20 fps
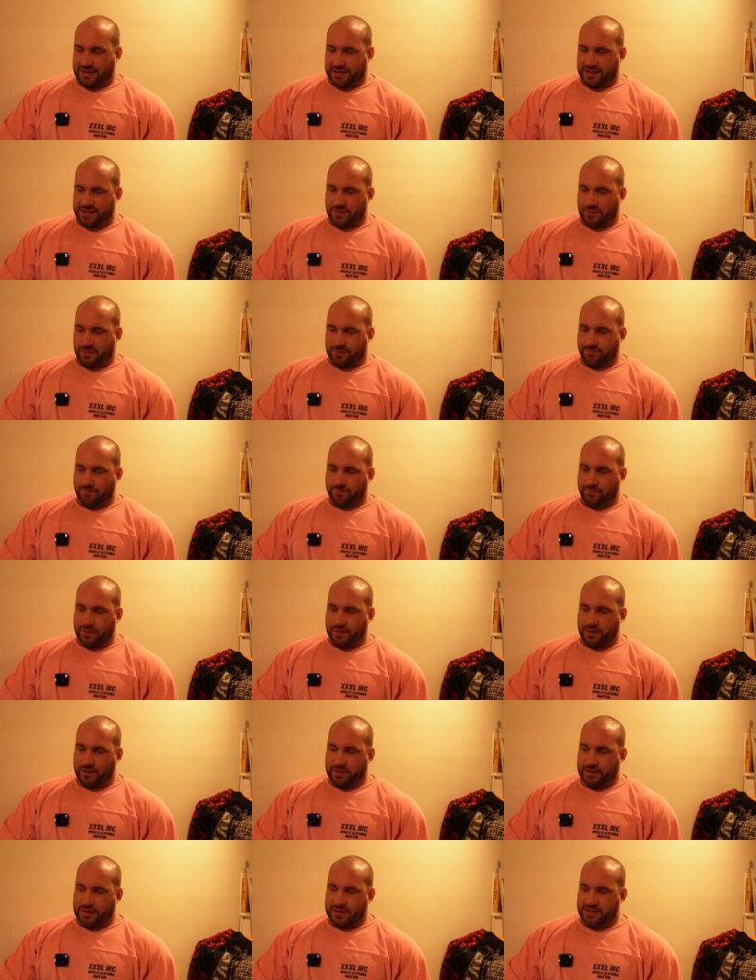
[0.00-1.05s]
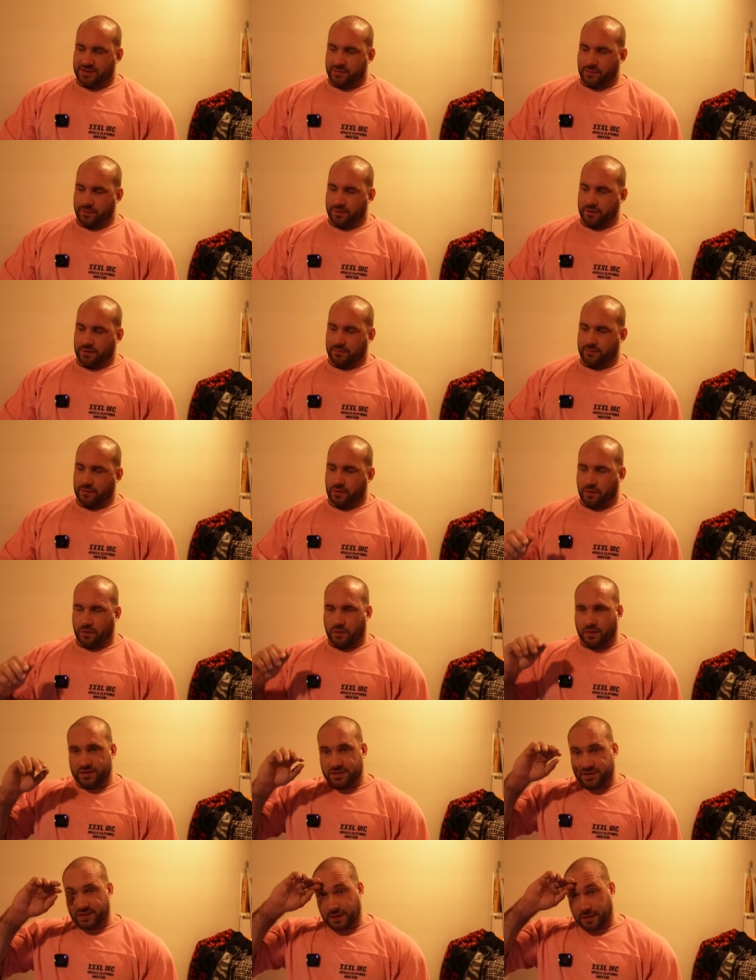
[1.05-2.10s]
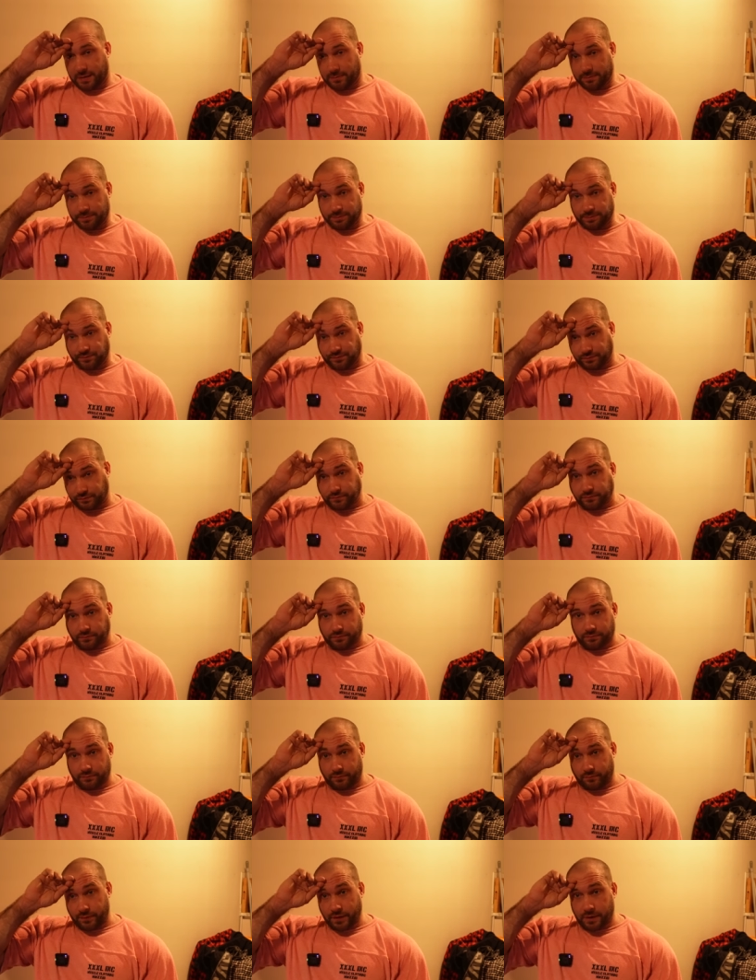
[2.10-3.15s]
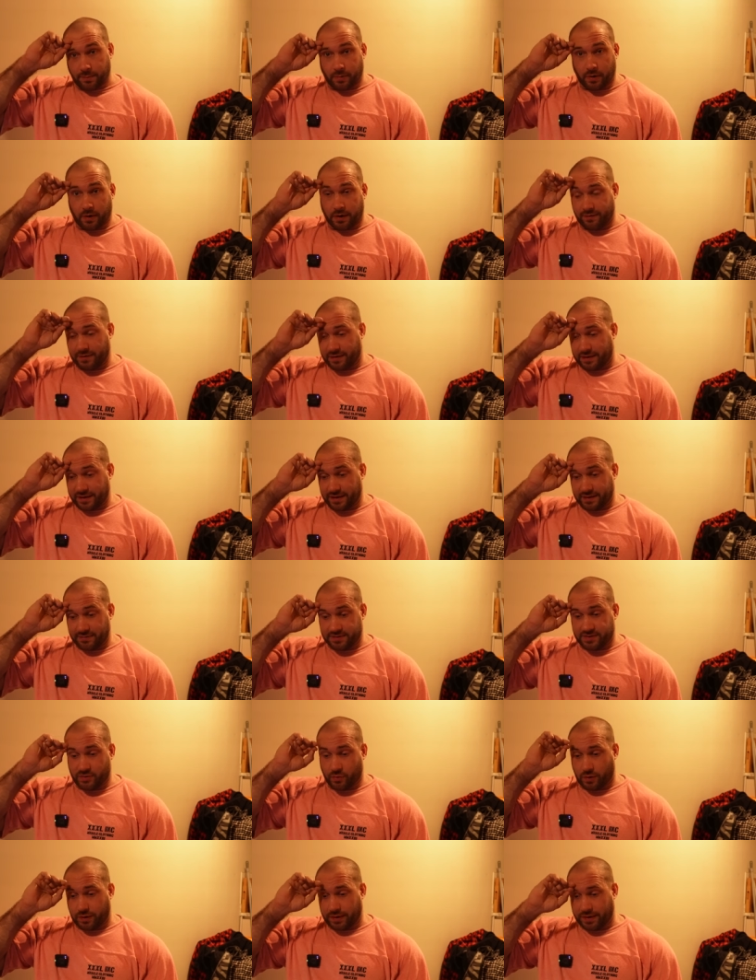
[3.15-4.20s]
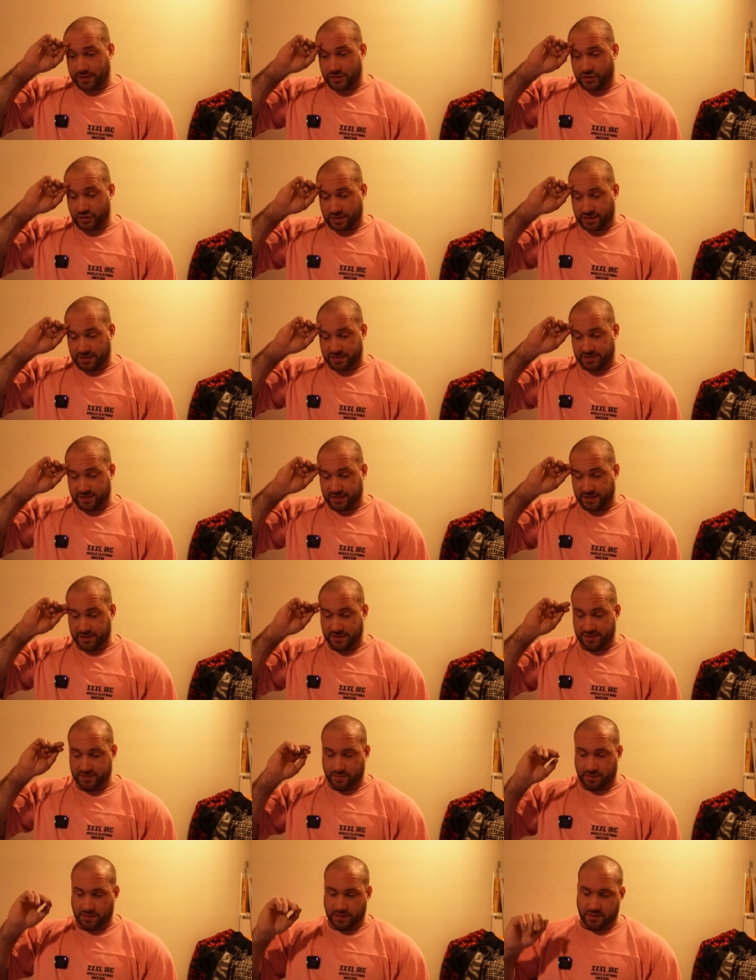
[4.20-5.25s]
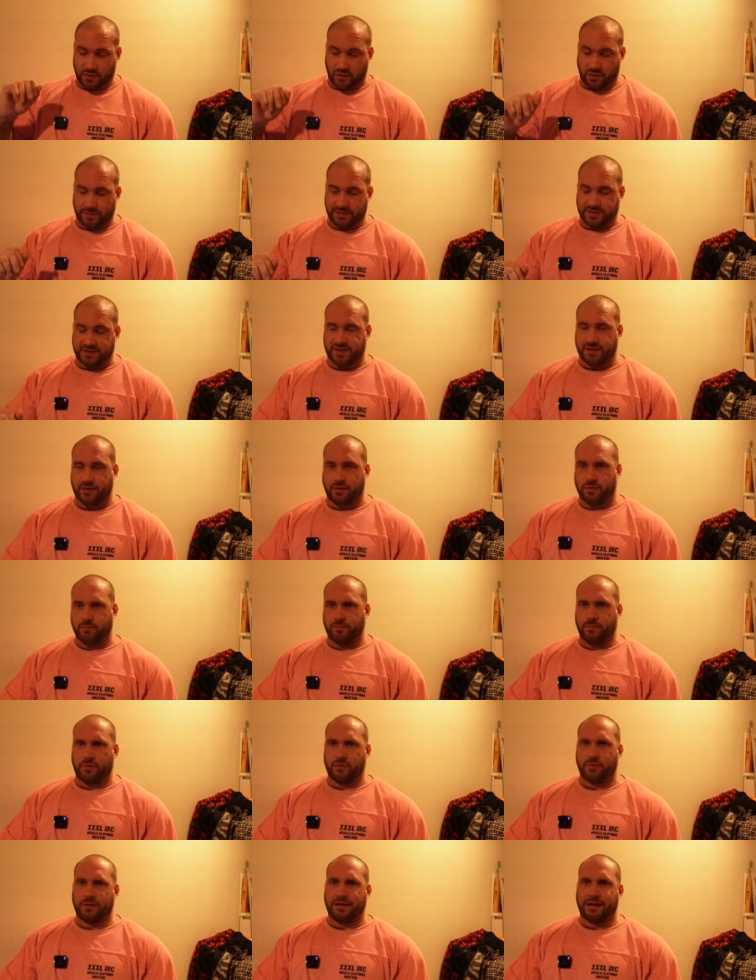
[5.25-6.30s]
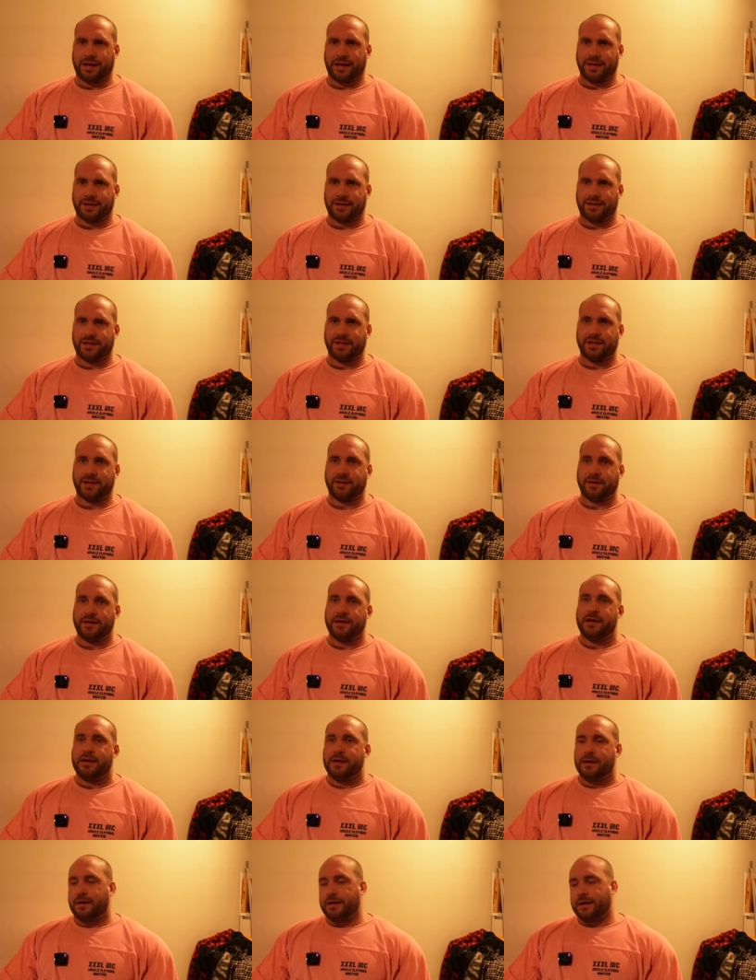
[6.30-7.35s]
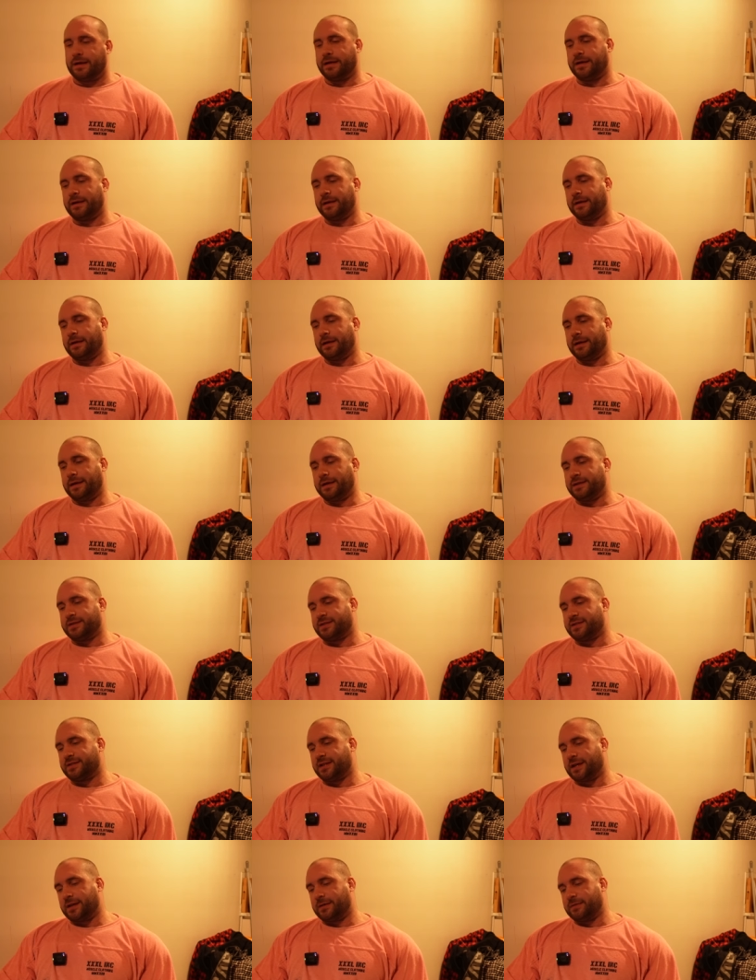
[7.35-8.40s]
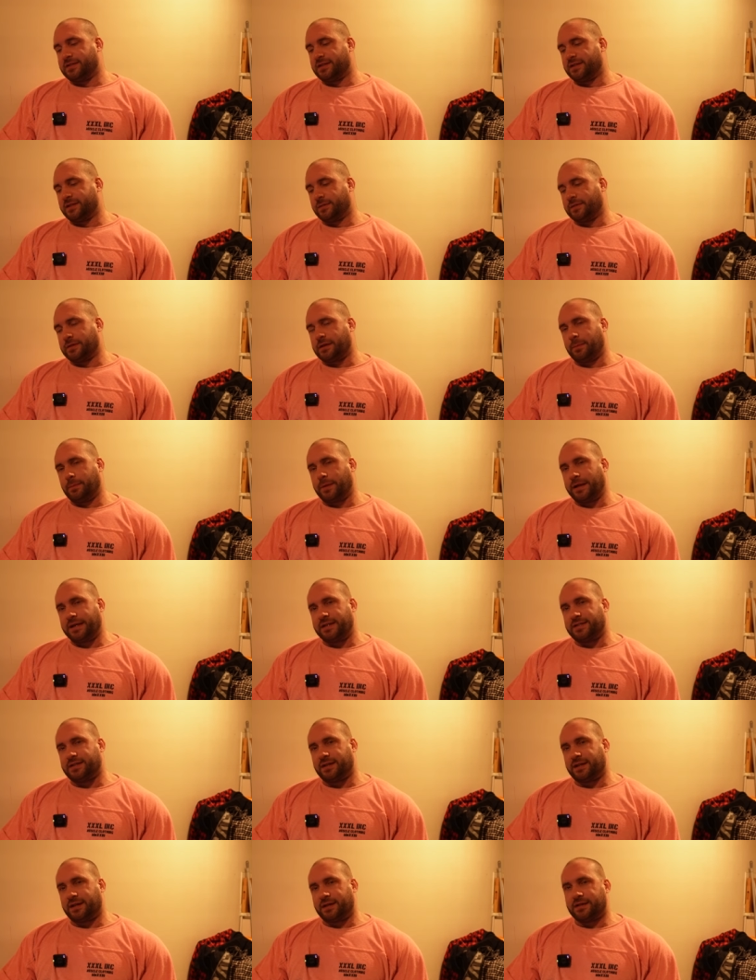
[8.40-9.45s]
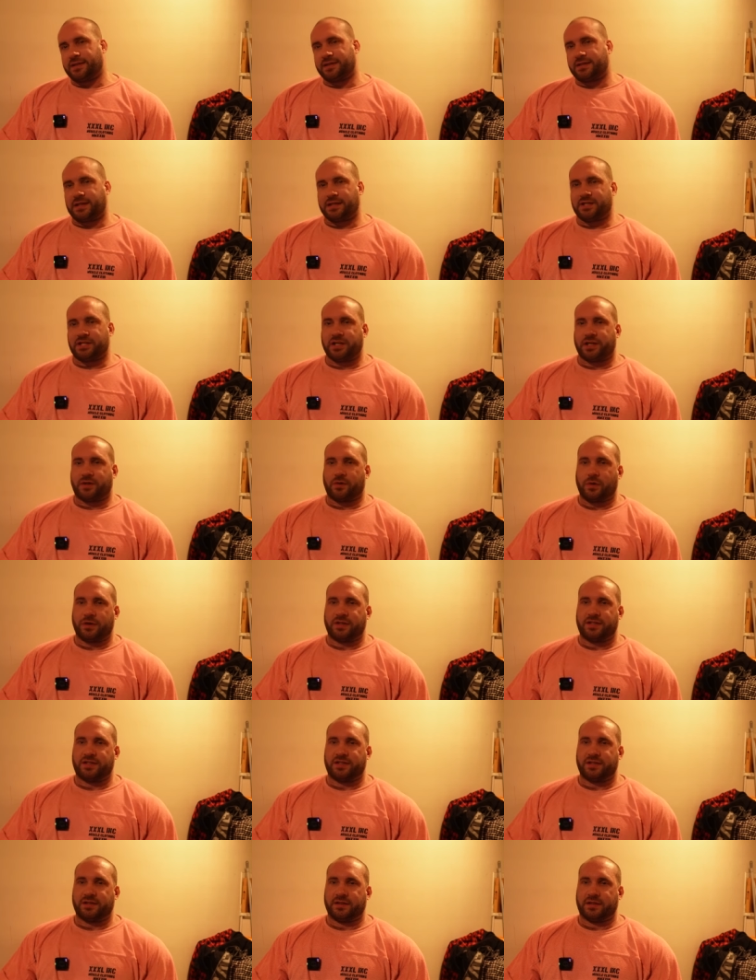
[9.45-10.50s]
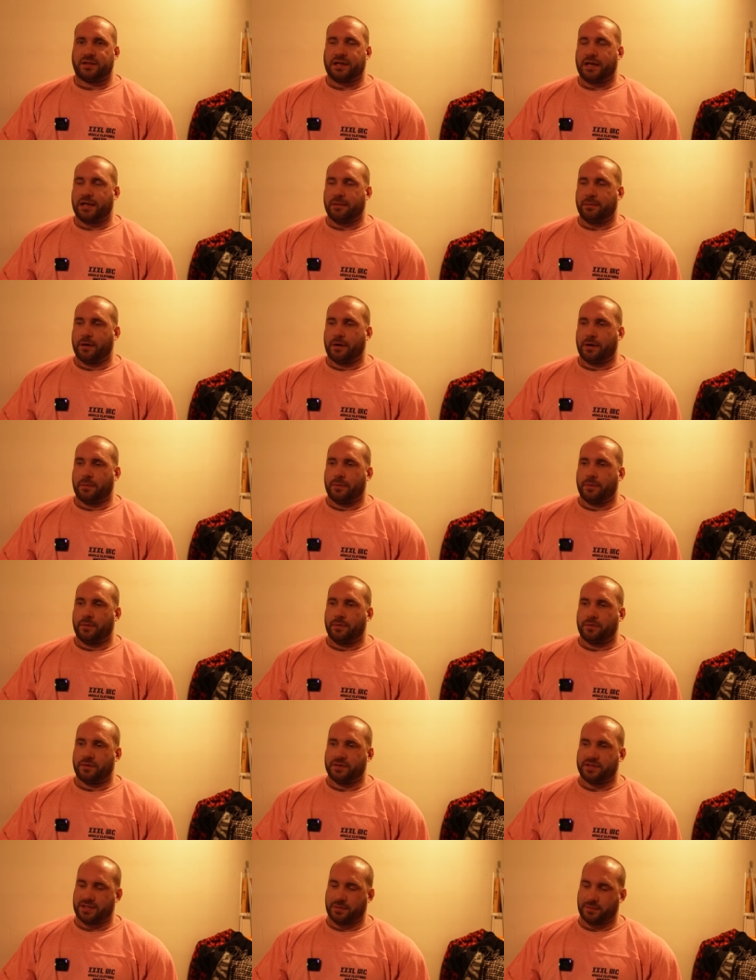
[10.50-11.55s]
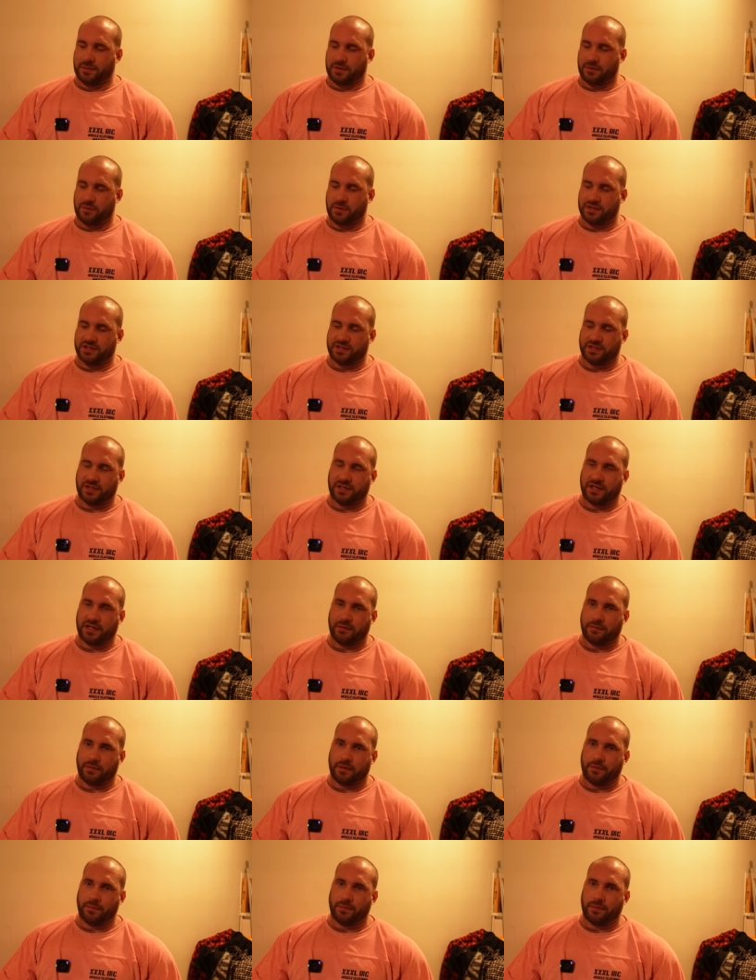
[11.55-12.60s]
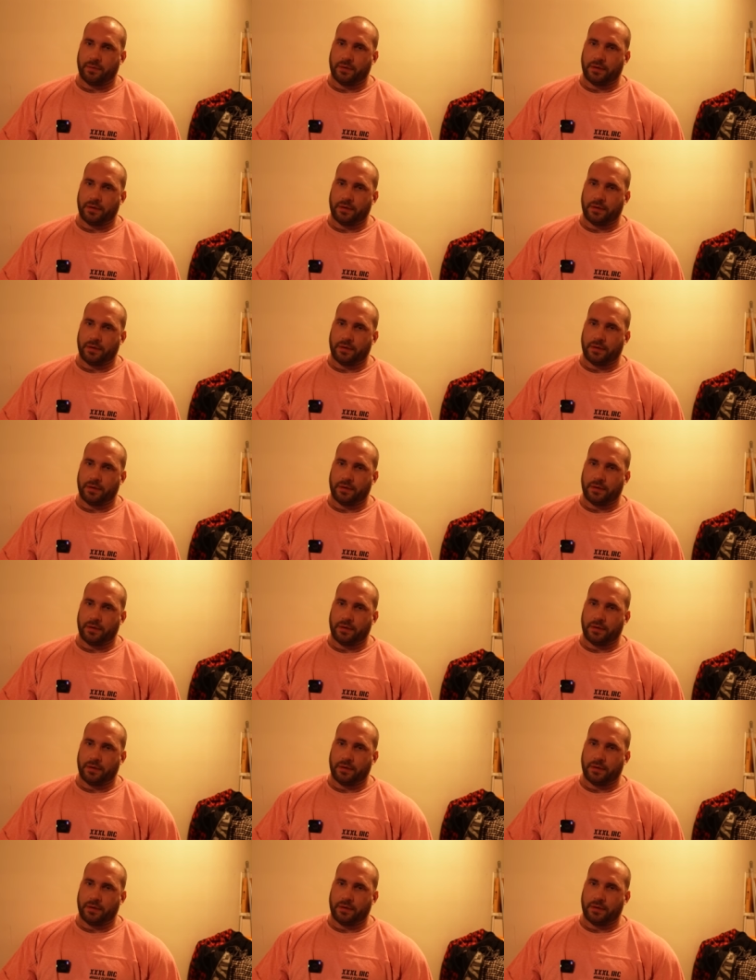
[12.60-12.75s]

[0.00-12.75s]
next one. The next one that I've got um, privately that was quite interesting is worth commenting on more at length is uh, to do with competing. This is actually a question that came up, or a similar question came up